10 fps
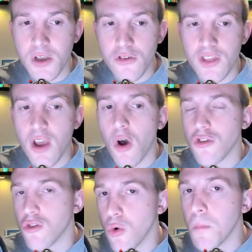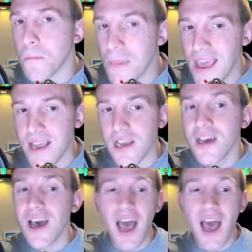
because they are so big